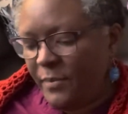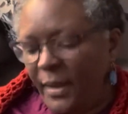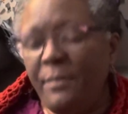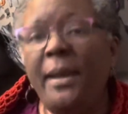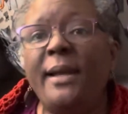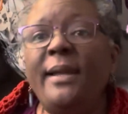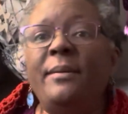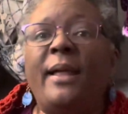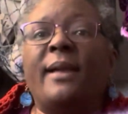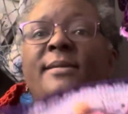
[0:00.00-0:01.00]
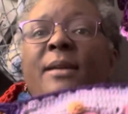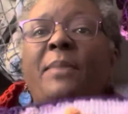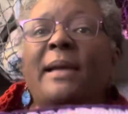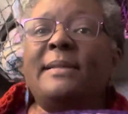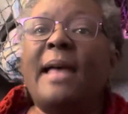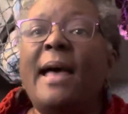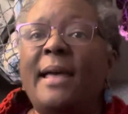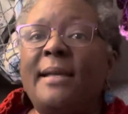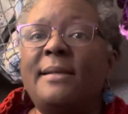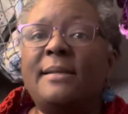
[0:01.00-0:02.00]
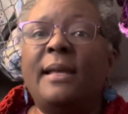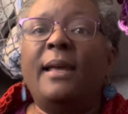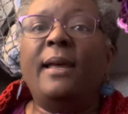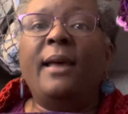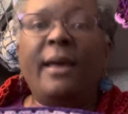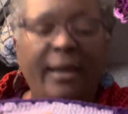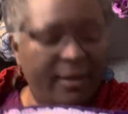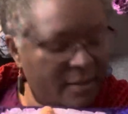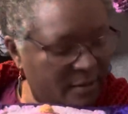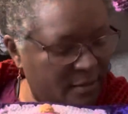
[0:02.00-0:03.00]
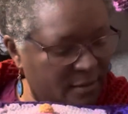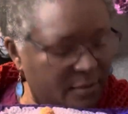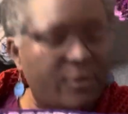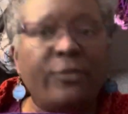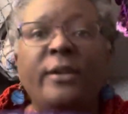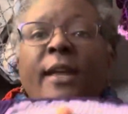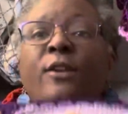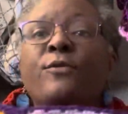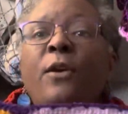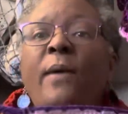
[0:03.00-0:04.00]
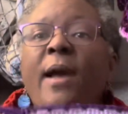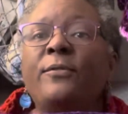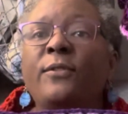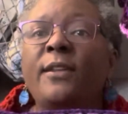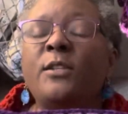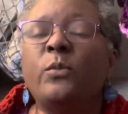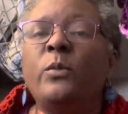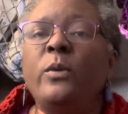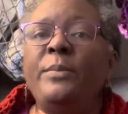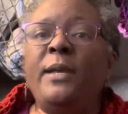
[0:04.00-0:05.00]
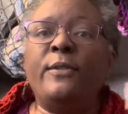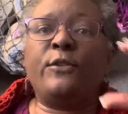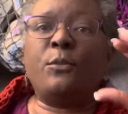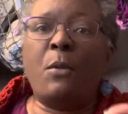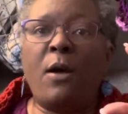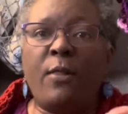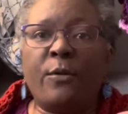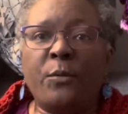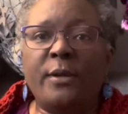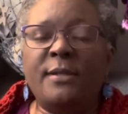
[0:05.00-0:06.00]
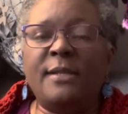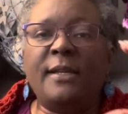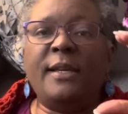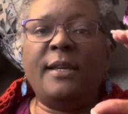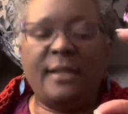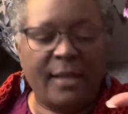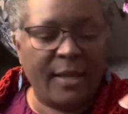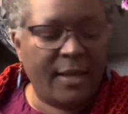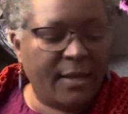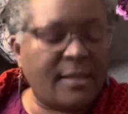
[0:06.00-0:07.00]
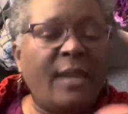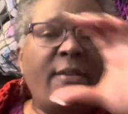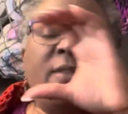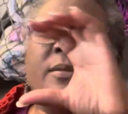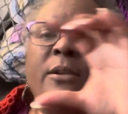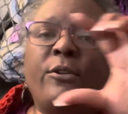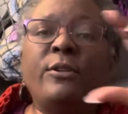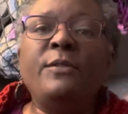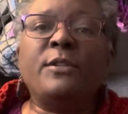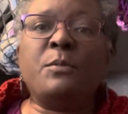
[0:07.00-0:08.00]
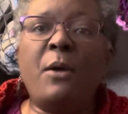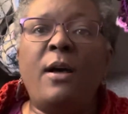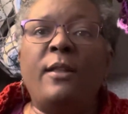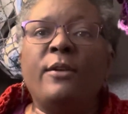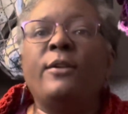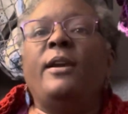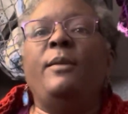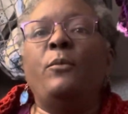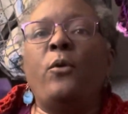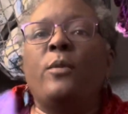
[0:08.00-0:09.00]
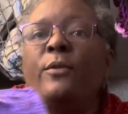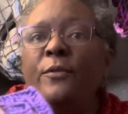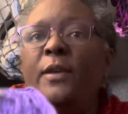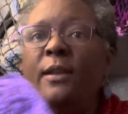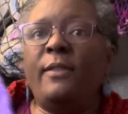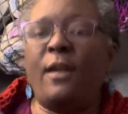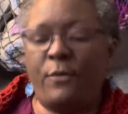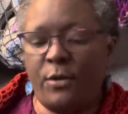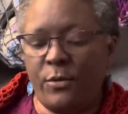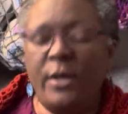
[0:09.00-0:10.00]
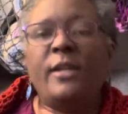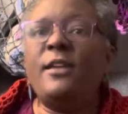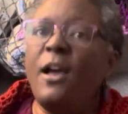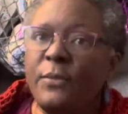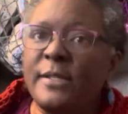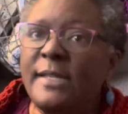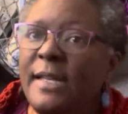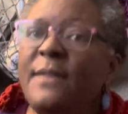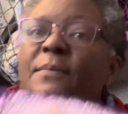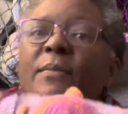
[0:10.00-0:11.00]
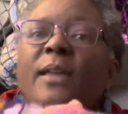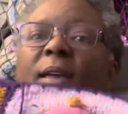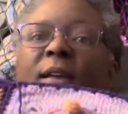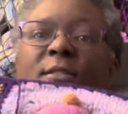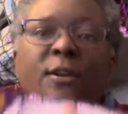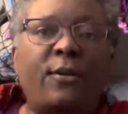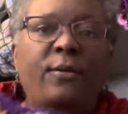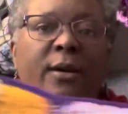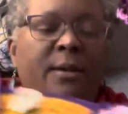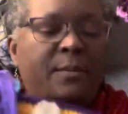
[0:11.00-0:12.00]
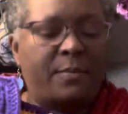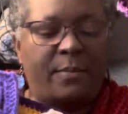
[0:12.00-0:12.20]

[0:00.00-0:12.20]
mainly, like I said, by size. And so the next row after this one will be the smaller ones again. They even have some that are even smaller, and more will fit in that row. Y'all will see. So